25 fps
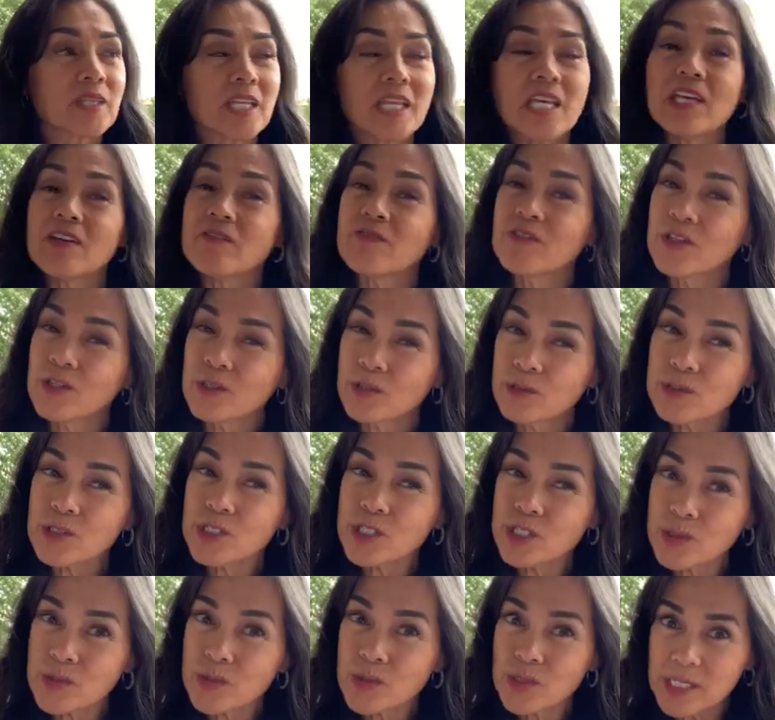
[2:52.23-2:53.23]
if you
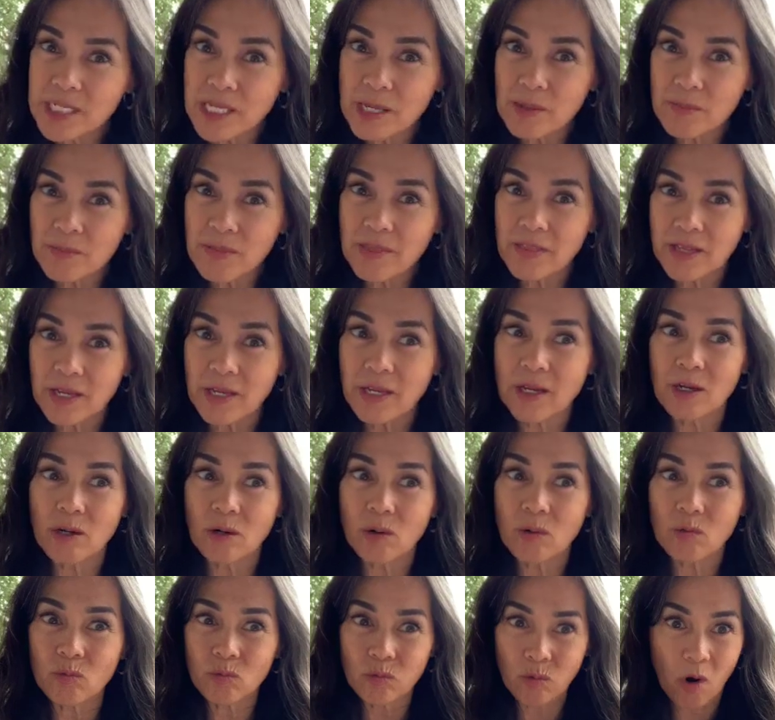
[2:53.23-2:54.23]
do something
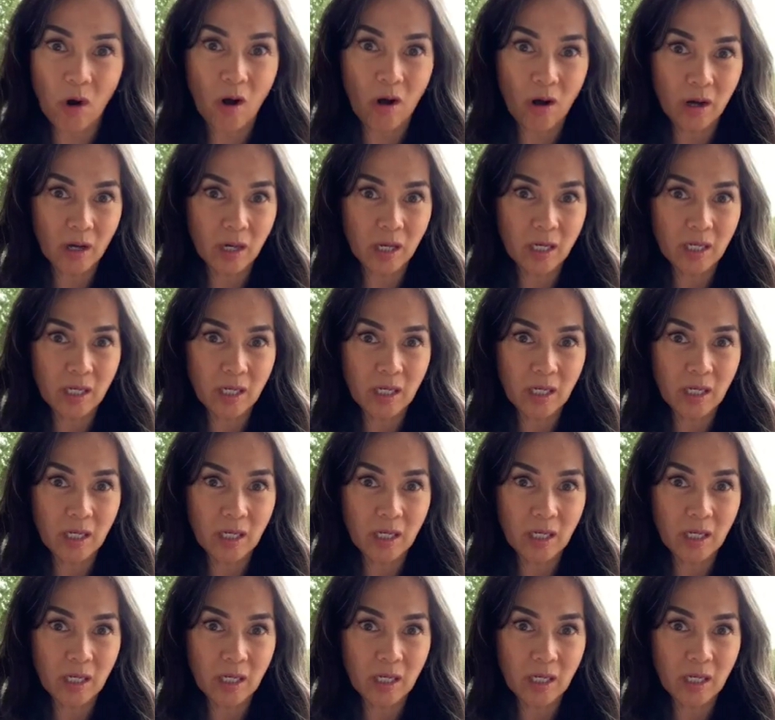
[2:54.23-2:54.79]
wrong,